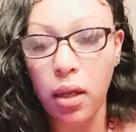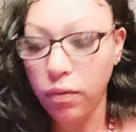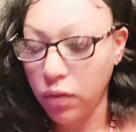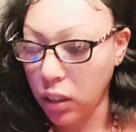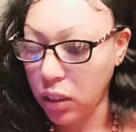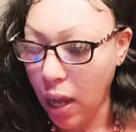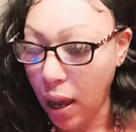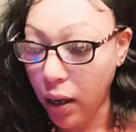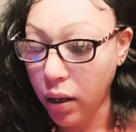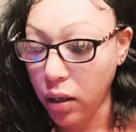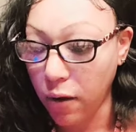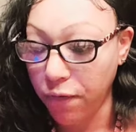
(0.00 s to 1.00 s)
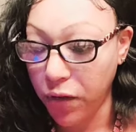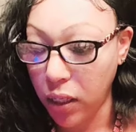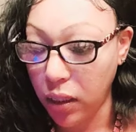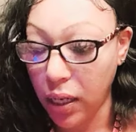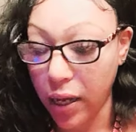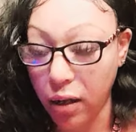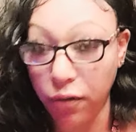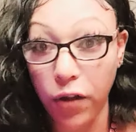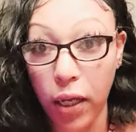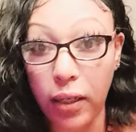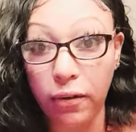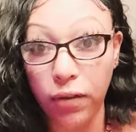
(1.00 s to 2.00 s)
They're tired of feeling like a
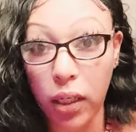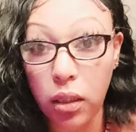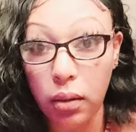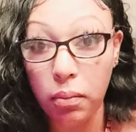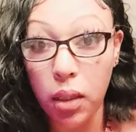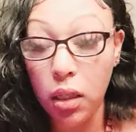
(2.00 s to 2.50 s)
fucking victim.